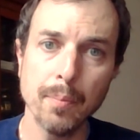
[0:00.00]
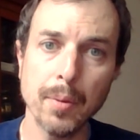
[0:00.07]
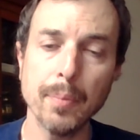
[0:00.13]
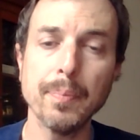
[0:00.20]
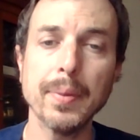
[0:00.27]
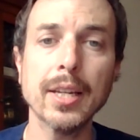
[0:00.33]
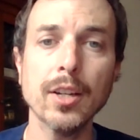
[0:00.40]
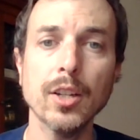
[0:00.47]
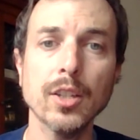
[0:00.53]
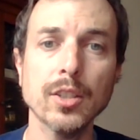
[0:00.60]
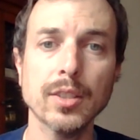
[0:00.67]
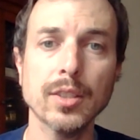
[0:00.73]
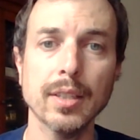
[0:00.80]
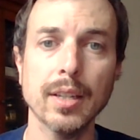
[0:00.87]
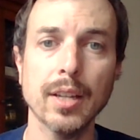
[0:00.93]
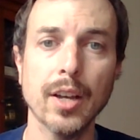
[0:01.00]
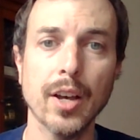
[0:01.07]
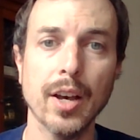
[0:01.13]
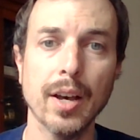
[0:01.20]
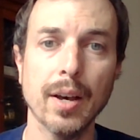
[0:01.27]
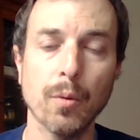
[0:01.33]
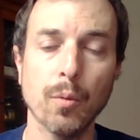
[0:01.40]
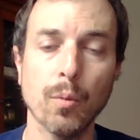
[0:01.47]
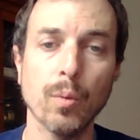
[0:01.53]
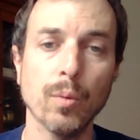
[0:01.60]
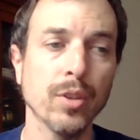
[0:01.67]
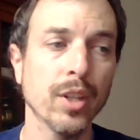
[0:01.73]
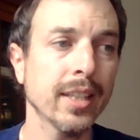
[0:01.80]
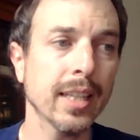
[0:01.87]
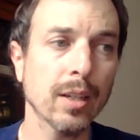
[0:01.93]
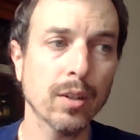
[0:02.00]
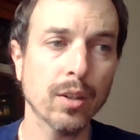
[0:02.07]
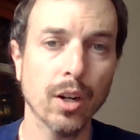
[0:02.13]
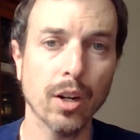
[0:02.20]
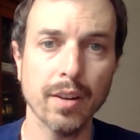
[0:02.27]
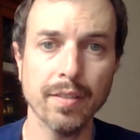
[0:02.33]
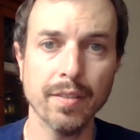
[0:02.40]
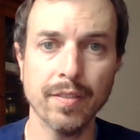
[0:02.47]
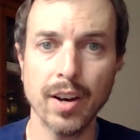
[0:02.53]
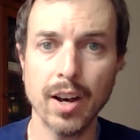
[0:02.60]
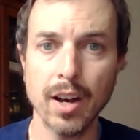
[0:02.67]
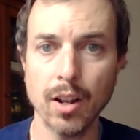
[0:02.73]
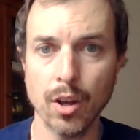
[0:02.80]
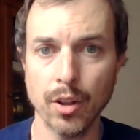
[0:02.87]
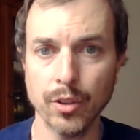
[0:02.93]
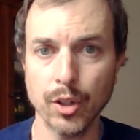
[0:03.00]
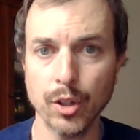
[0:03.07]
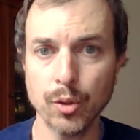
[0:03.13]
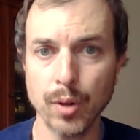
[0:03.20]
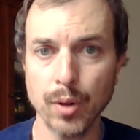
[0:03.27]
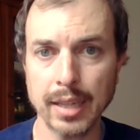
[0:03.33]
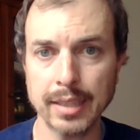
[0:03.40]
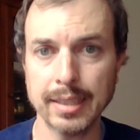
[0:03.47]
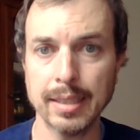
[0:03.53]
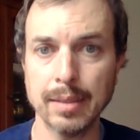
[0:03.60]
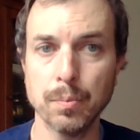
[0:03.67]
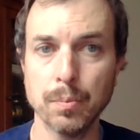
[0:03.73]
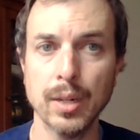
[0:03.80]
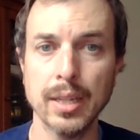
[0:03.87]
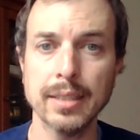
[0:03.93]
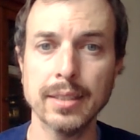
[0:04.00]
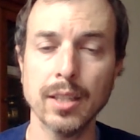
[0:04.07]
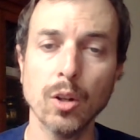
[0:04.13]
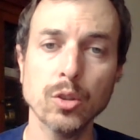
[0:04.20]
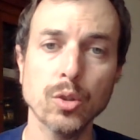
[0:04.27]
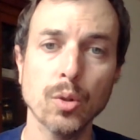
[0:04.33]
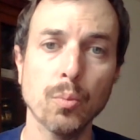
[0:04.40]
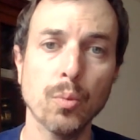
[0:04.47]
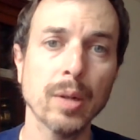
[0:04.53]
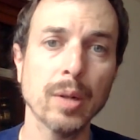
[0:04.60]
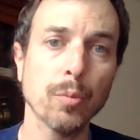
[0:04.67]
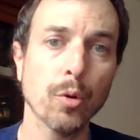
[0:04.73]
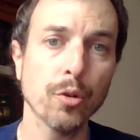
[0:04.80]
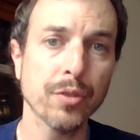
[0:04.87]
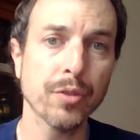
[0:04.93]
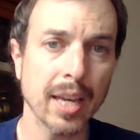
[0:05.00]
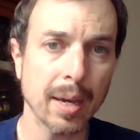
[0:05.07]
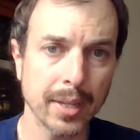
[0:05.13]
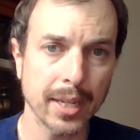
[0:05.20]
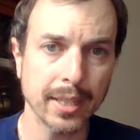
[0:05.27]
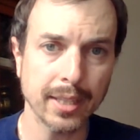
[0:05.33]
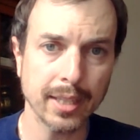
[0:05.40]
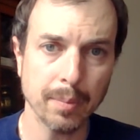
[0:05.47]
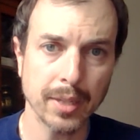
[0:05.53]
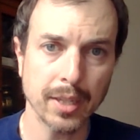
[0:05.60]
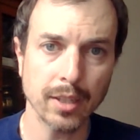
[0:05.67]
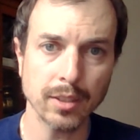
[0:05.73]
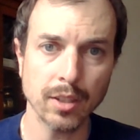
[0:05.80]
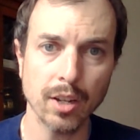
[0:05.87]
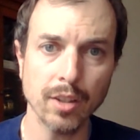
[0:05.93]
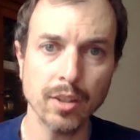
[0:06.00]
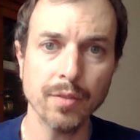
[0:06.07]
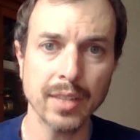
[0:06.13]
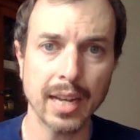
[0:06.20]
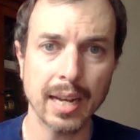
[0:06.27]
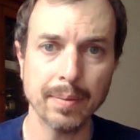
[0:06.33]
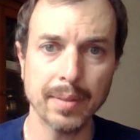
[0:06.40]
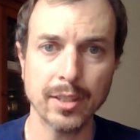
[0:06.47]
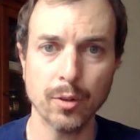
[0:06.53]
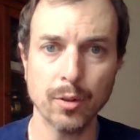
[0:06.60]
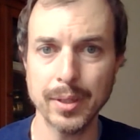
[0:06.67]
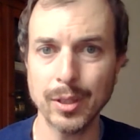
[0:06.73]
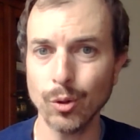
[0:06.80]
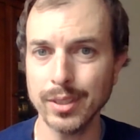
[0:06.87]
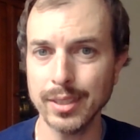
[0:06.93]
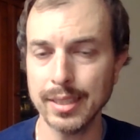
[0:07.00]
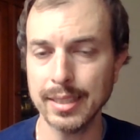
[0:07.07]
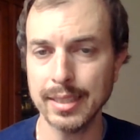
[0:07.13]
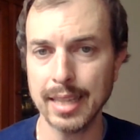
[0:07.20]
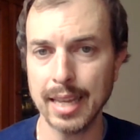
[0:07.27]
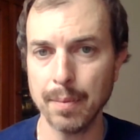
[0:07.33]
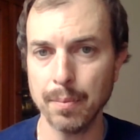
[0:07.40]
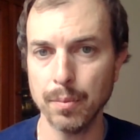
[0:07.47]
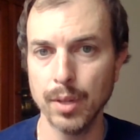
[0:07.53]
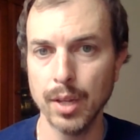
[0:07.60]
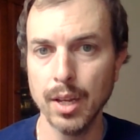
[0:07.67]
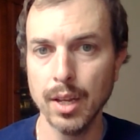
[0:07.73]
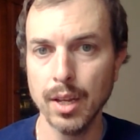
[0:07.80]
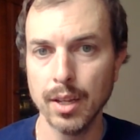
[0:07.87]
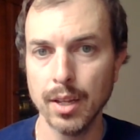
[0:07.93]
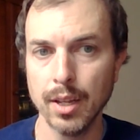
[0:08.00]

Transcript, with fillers: But because uh, nothing kind of fall on the tracks, it, it's also bring more fiability. Because a lot of time that the metro system,